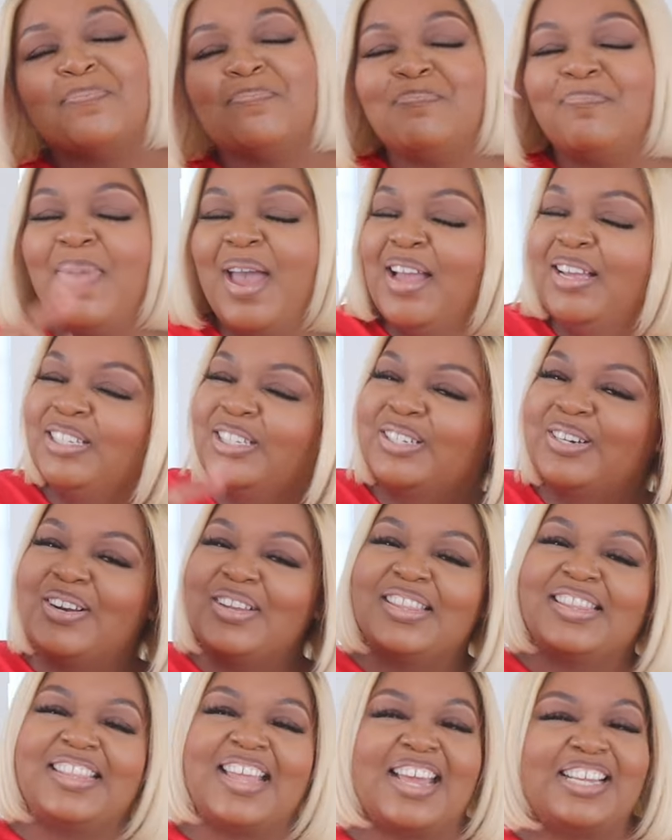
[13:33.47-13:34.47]
Make
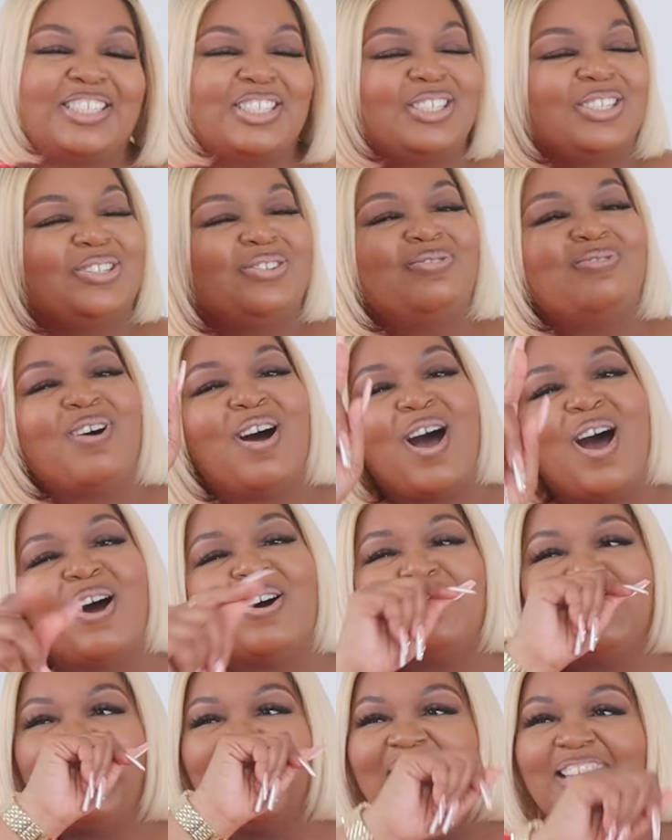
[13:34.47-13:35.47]
sure that you
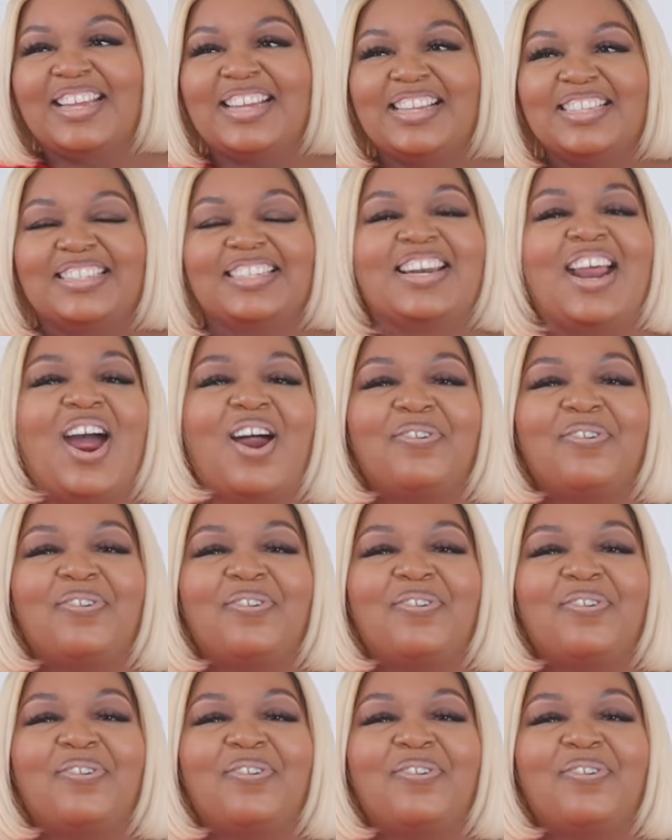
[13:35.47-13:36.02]
own it, cousin.